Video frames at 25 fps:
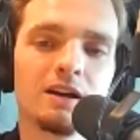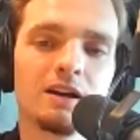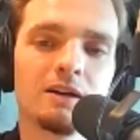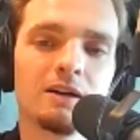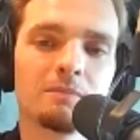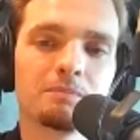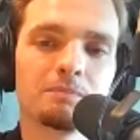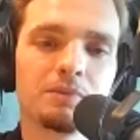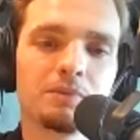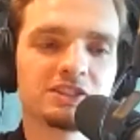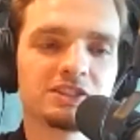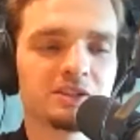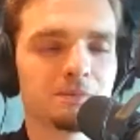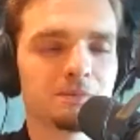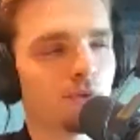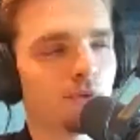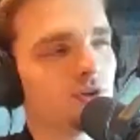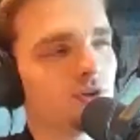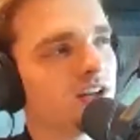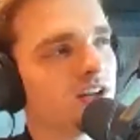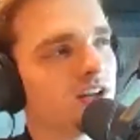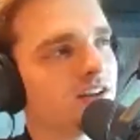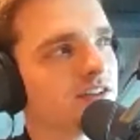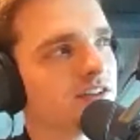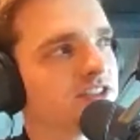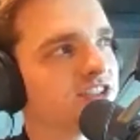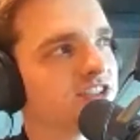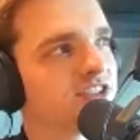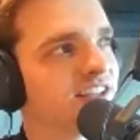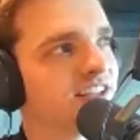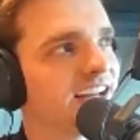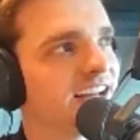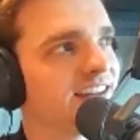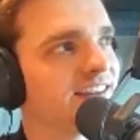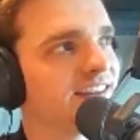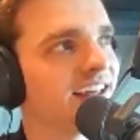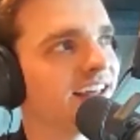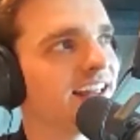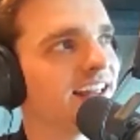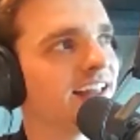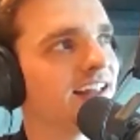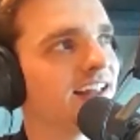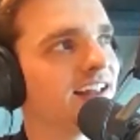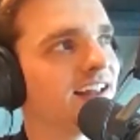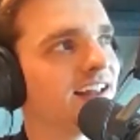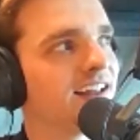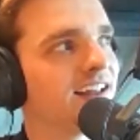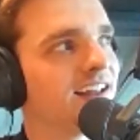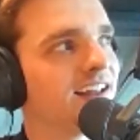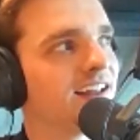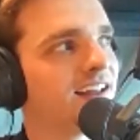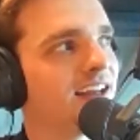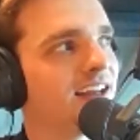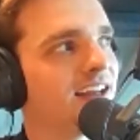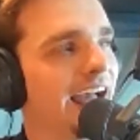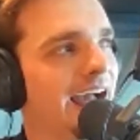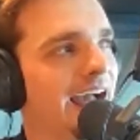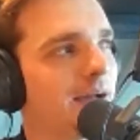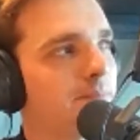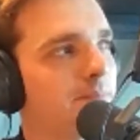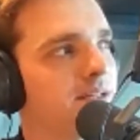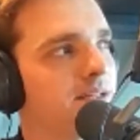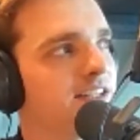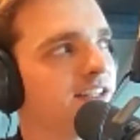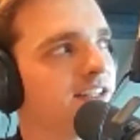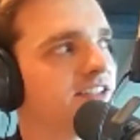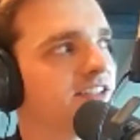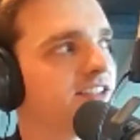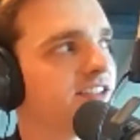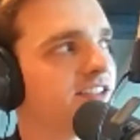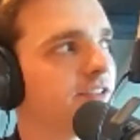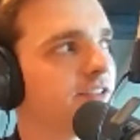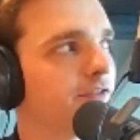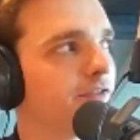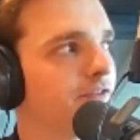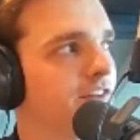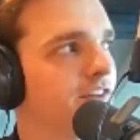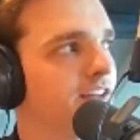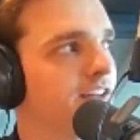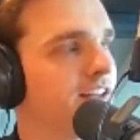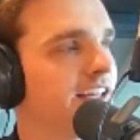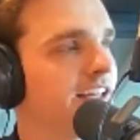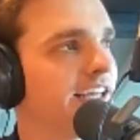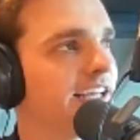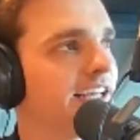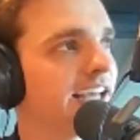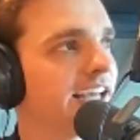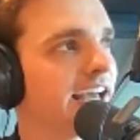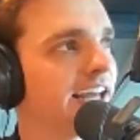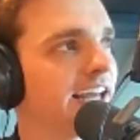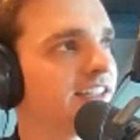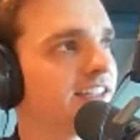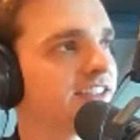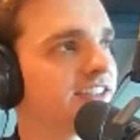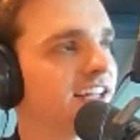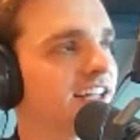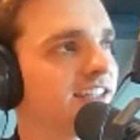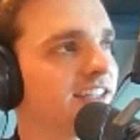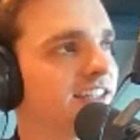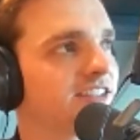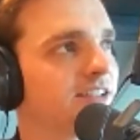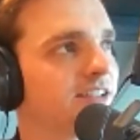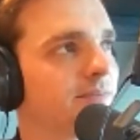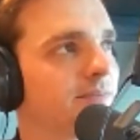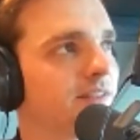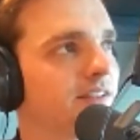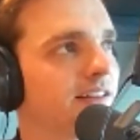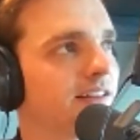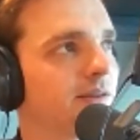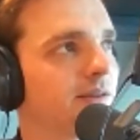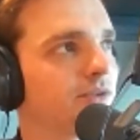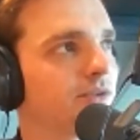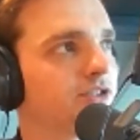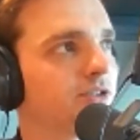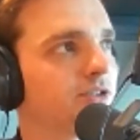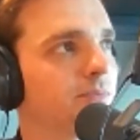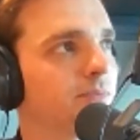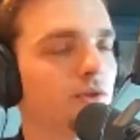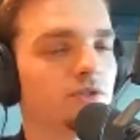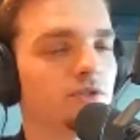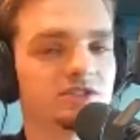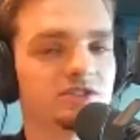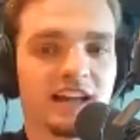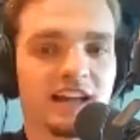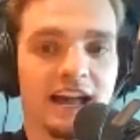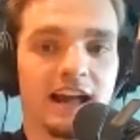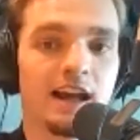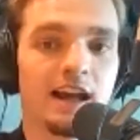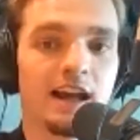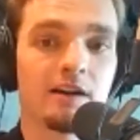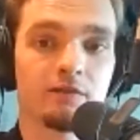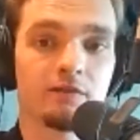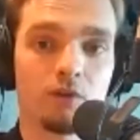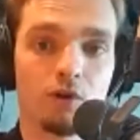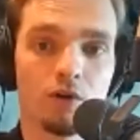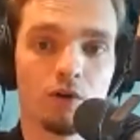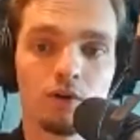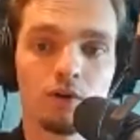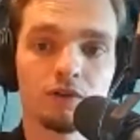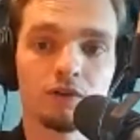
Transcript: But it's important to understand that happiness is a feeling and it's not something that we're supposed to have all the